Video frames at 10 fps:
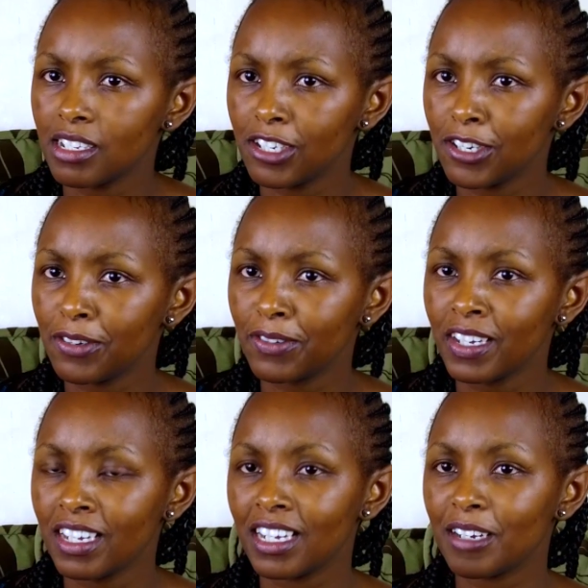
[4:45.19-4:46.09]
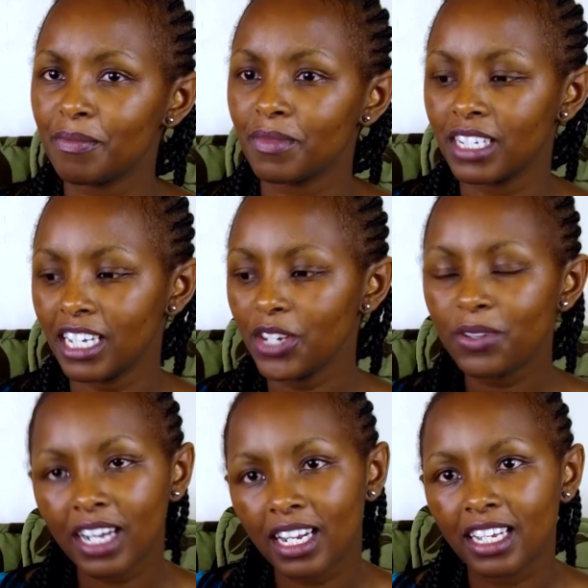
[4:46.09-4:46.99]
Can you
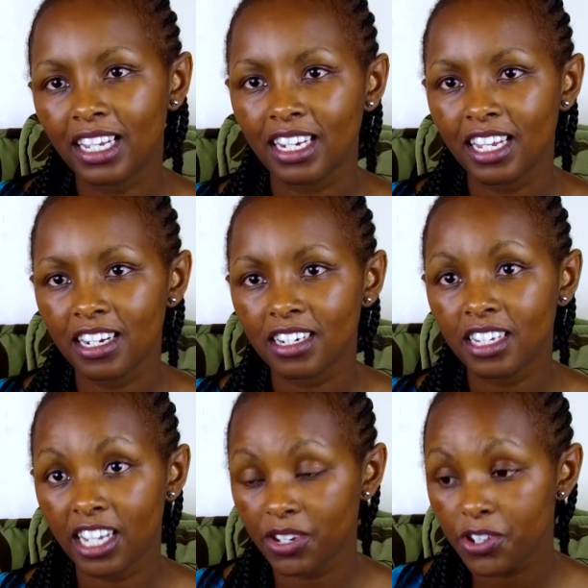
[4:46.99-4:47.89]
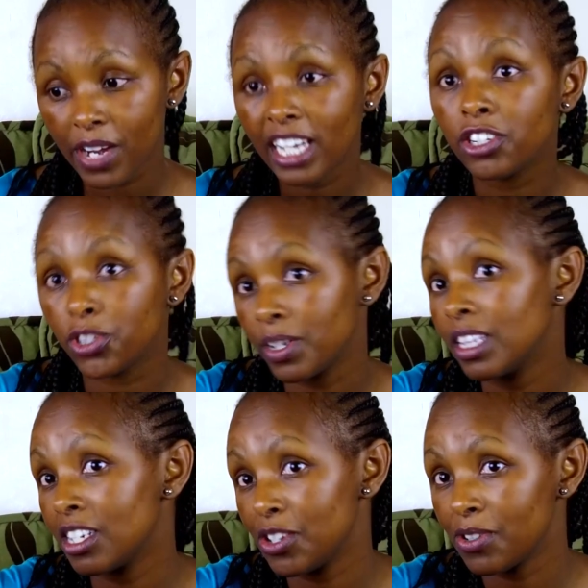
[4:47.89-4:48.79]
color in here? Can you try and
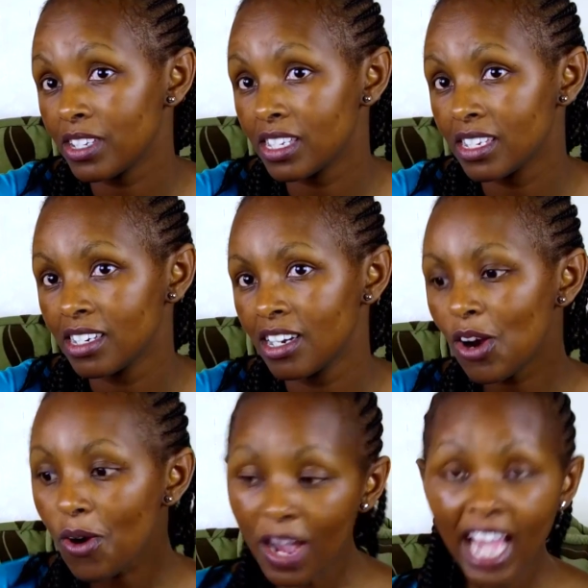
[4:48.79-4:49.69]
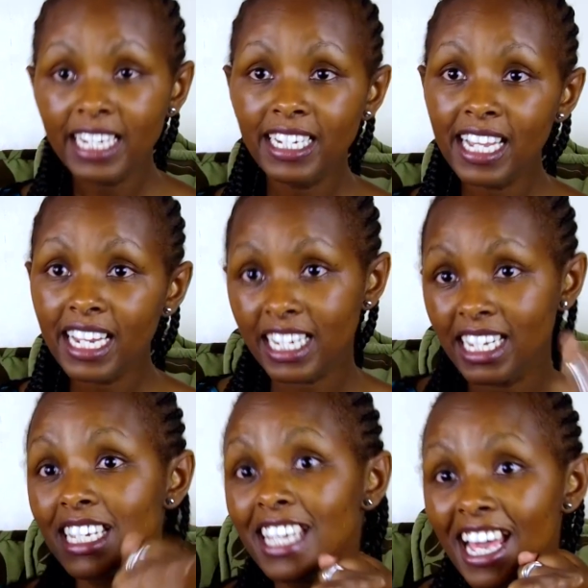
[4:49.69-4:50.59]
join the dots? Oh, I did it,
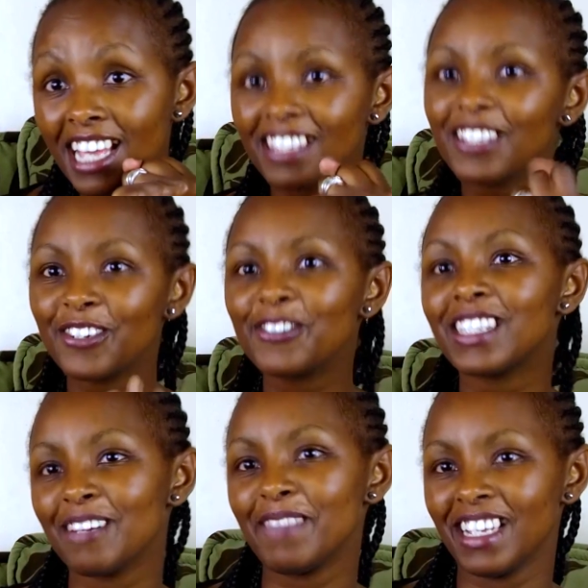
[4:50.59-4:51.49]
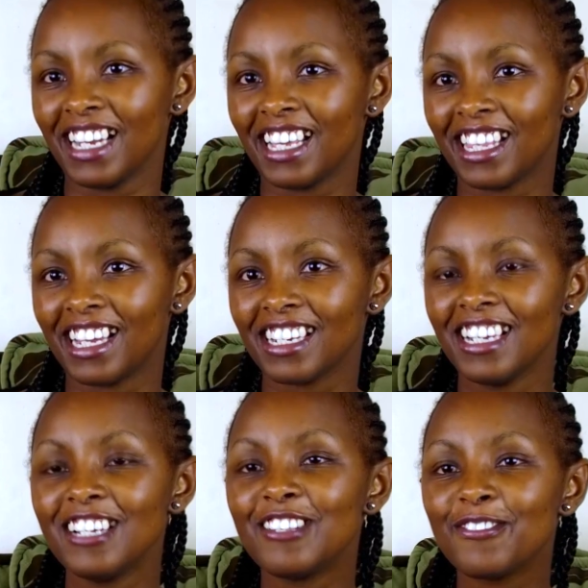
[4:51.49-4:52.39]
yes! Something like that.
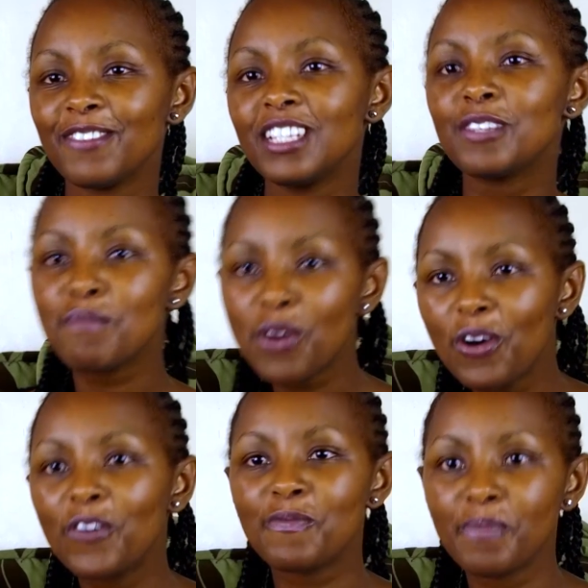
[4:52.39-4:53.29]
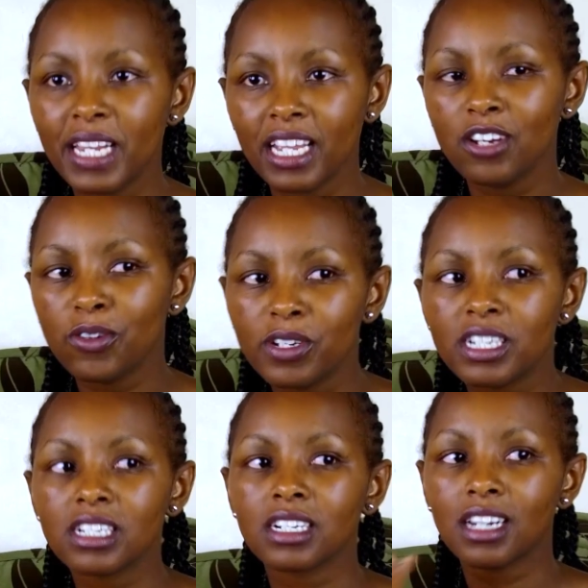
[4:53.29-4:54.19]
So it's more of play,
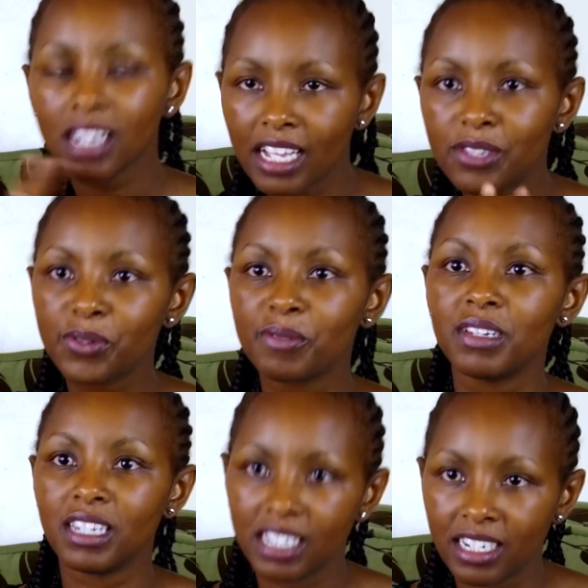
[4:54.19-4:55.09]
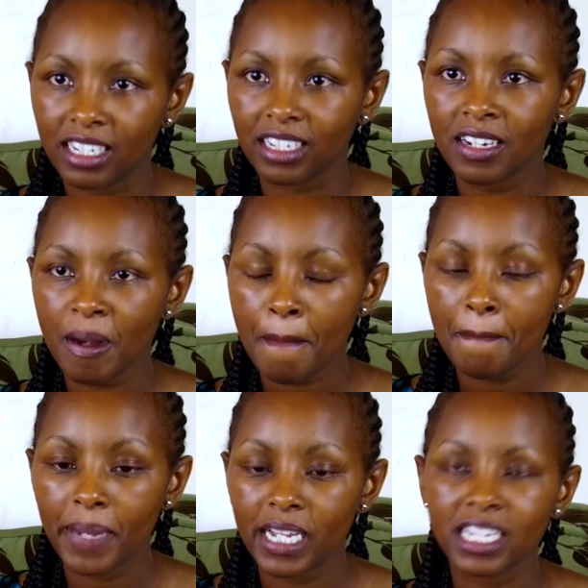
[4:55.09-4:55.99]
not classroom learning,
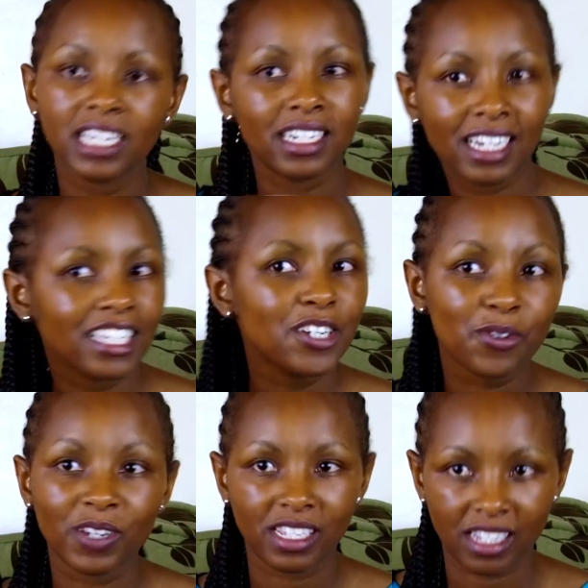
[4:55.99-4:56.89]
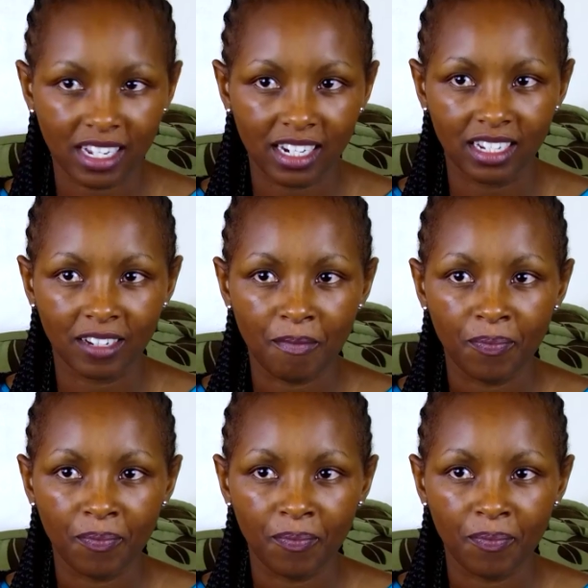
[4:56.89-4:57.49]
but he doesn't know he's learning.